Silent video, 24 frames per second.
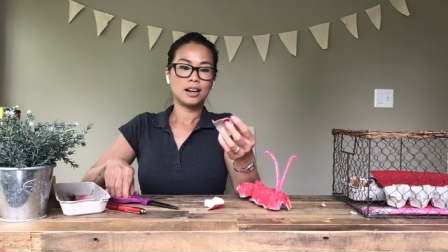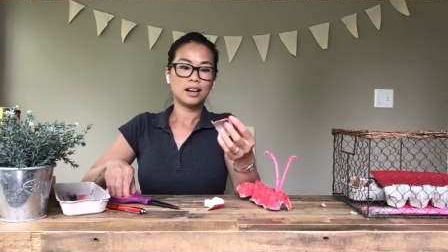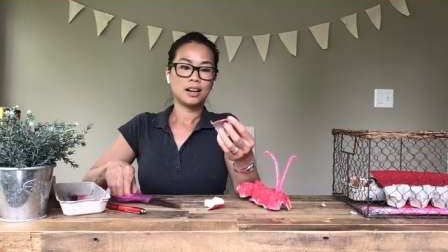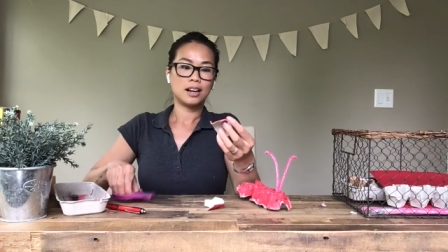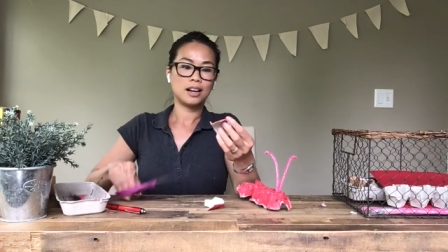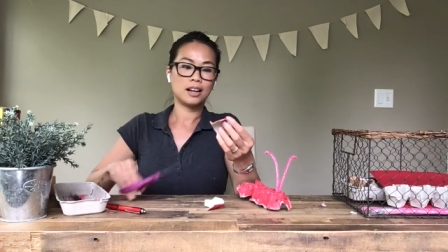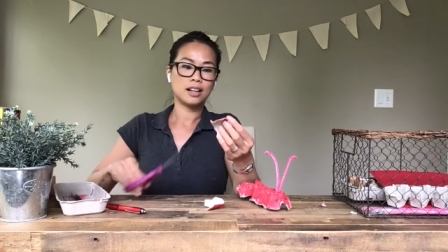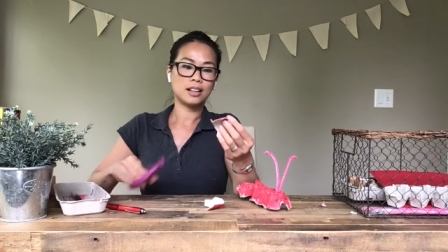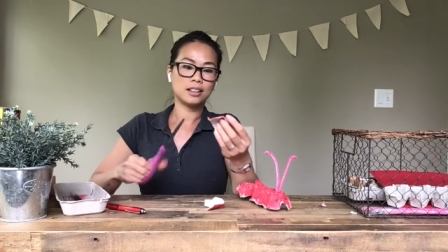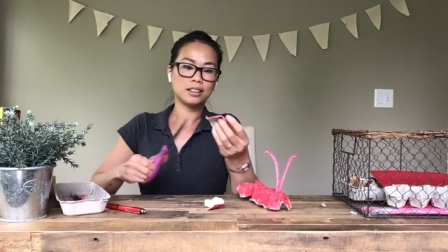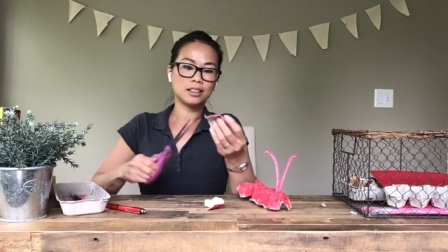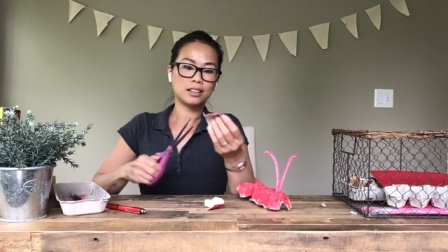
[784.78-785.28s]

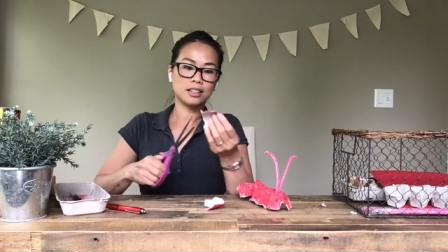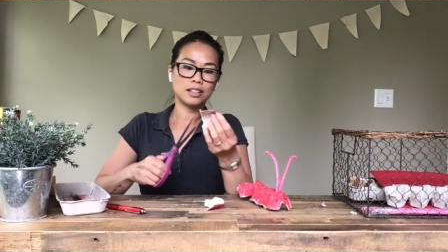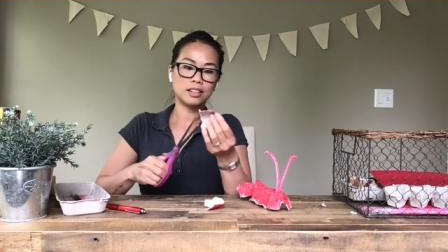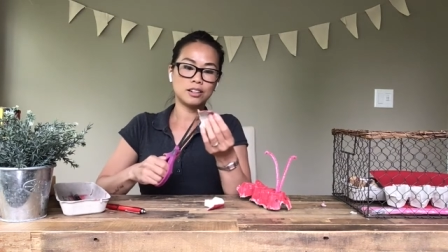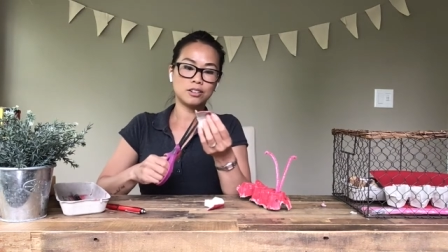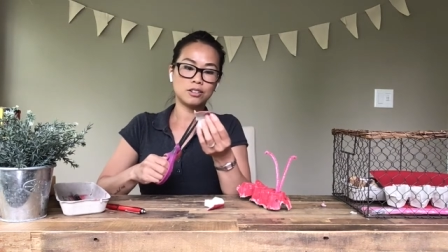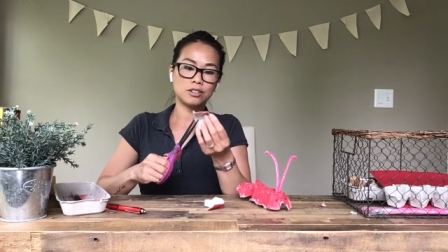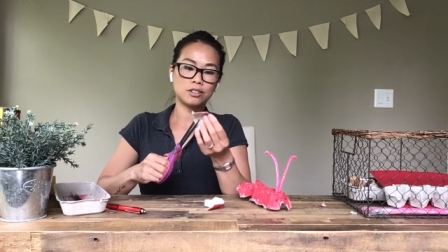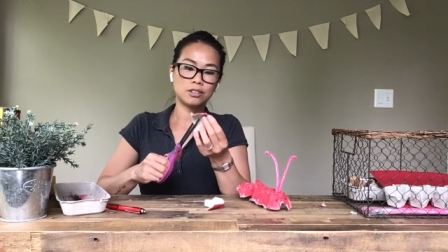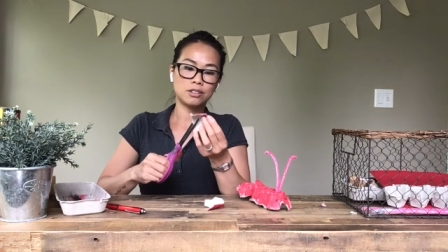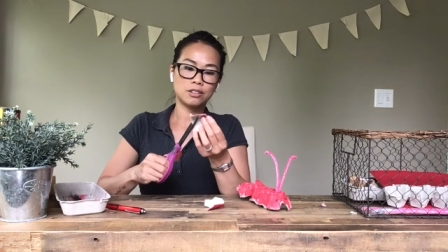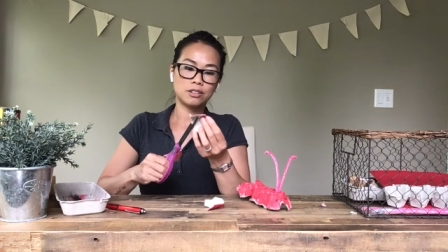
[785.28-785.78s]
a
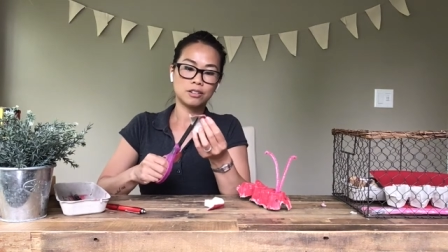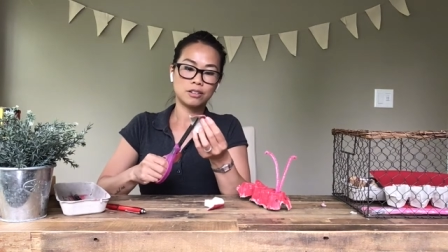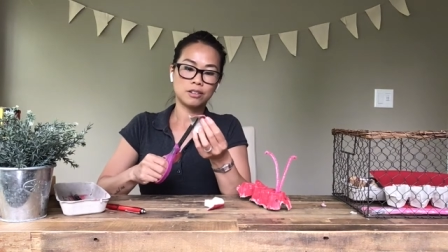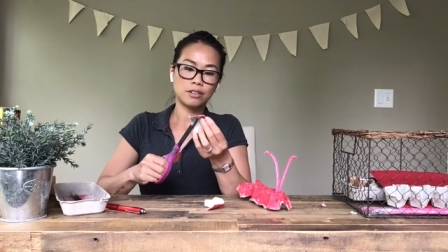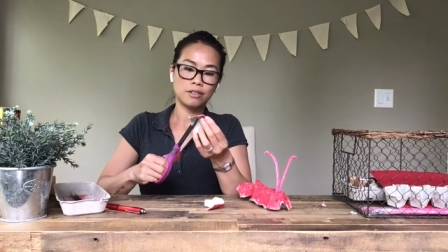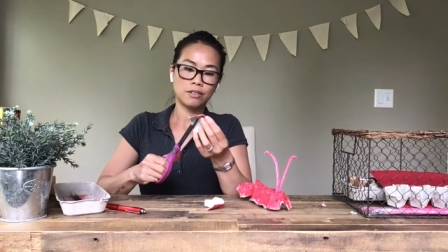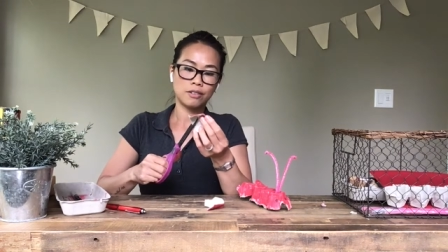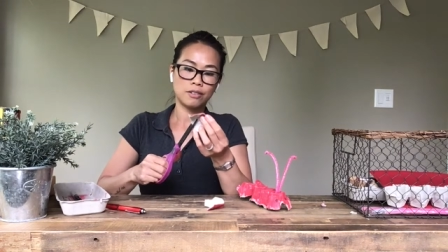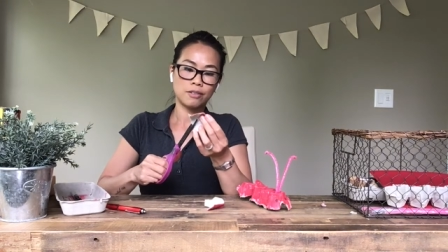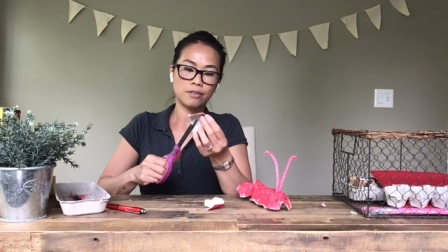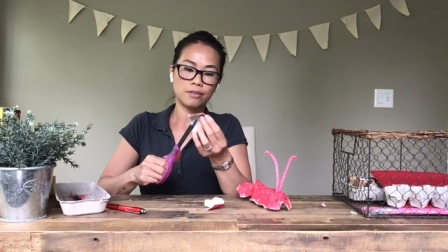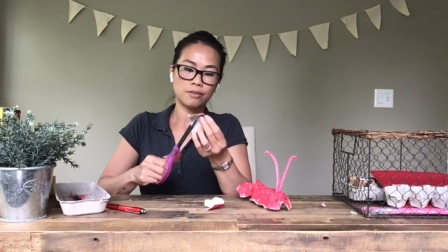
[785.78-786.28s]
little
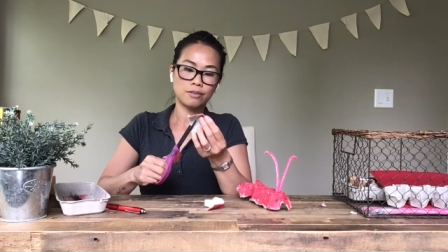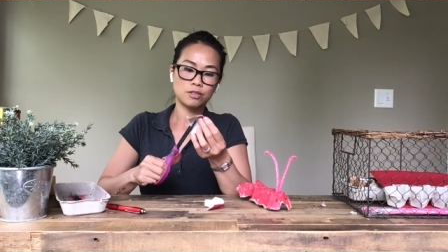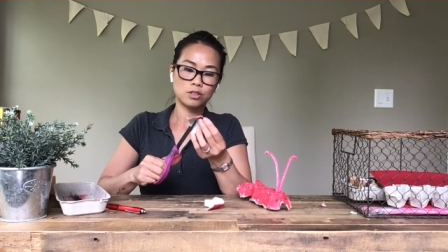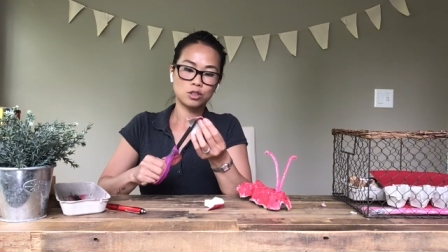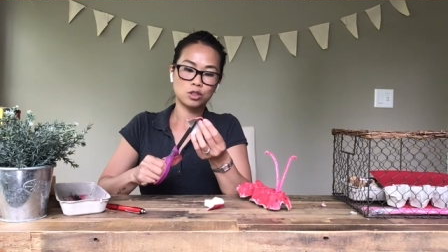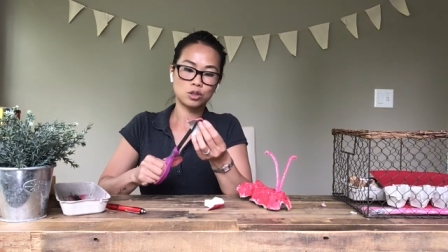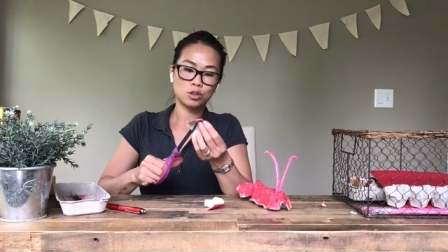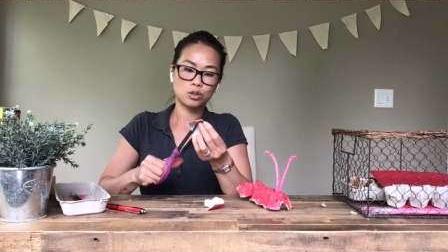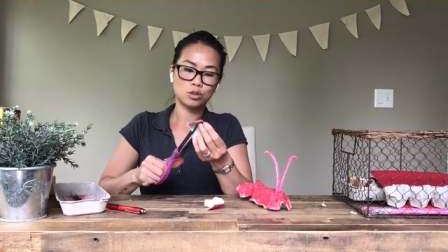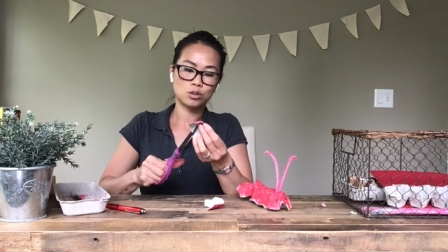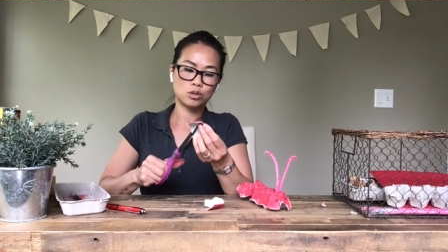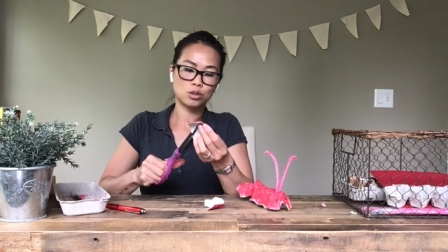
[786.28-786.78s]

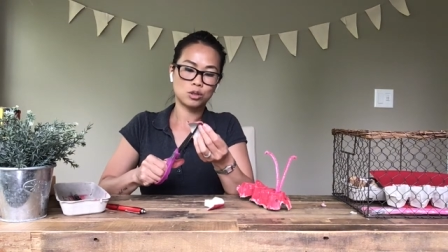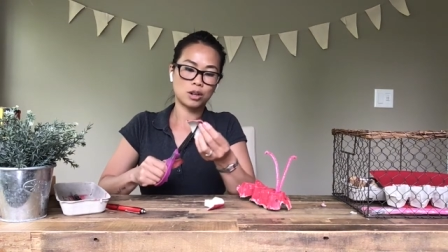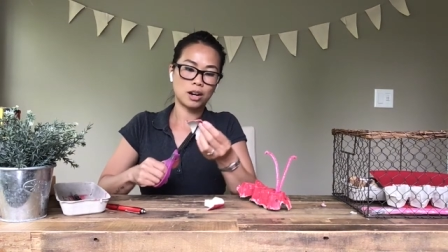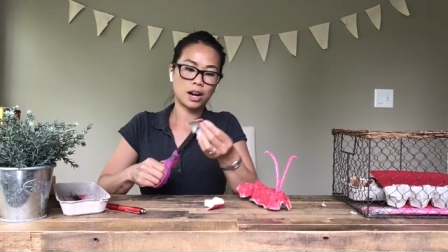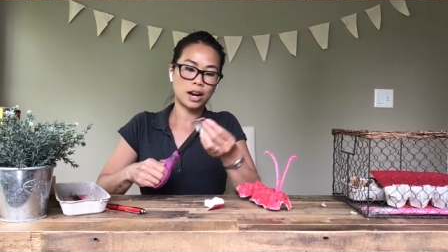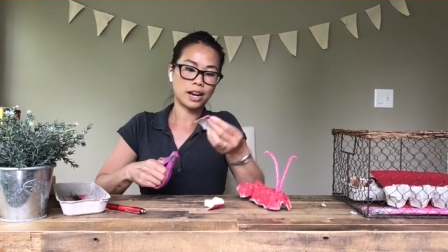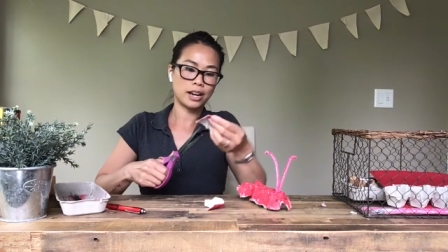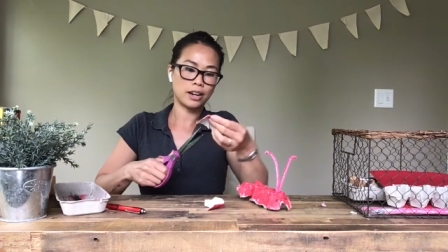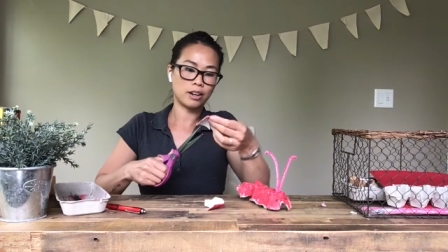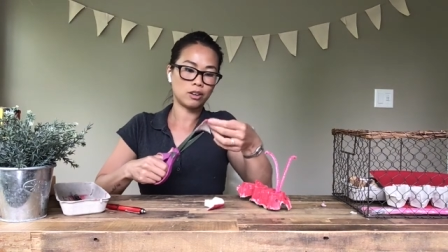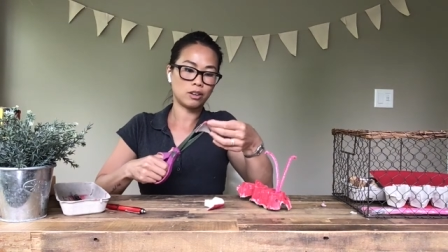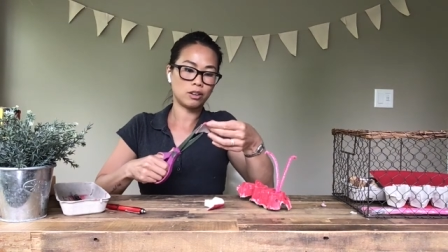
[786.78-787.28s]

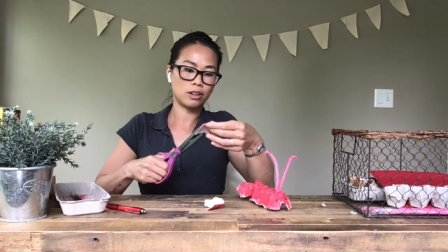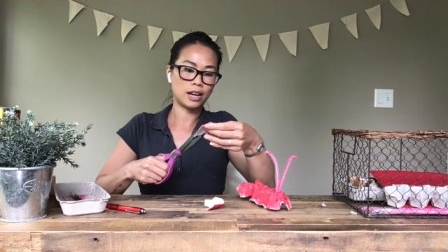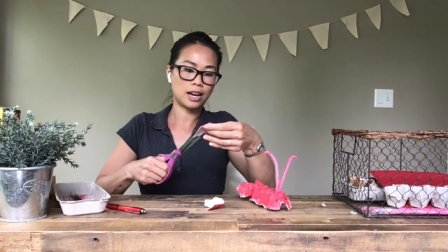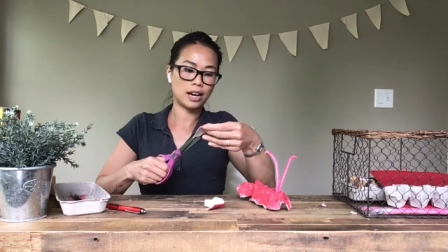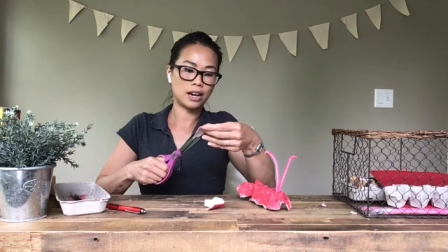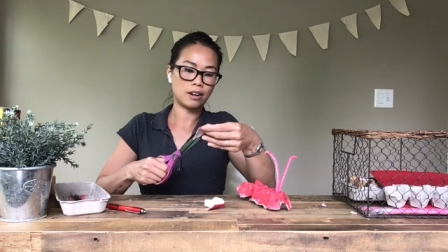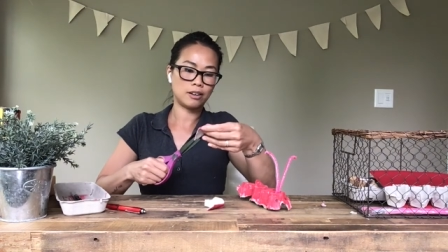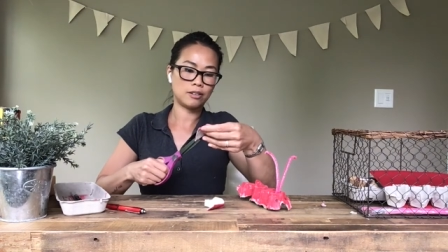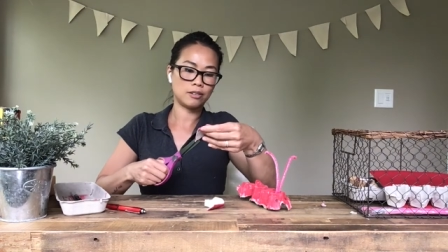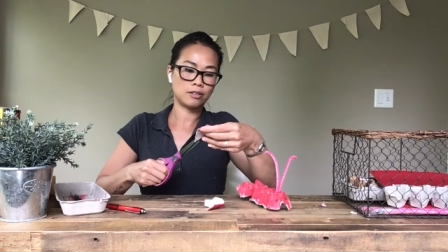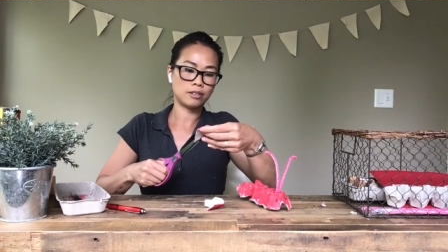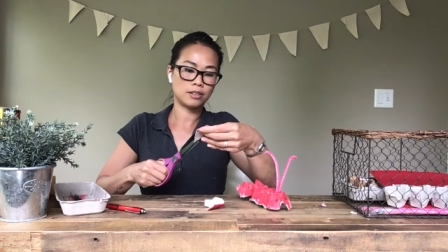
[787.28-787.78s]
triangle
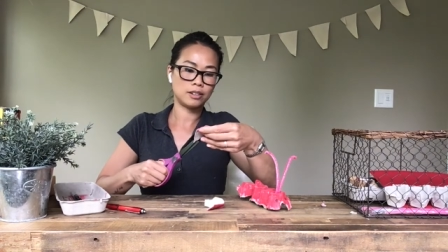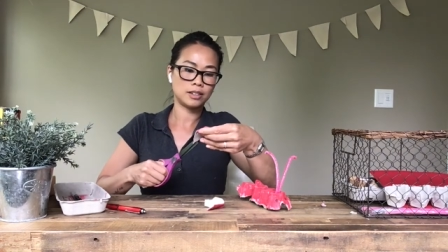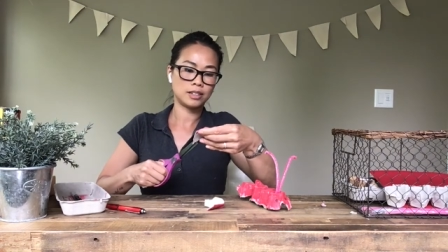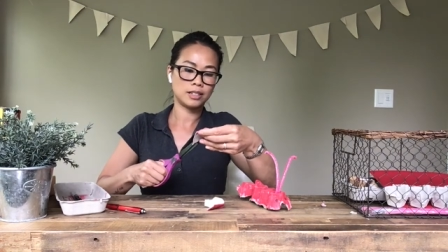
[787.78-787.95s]
out.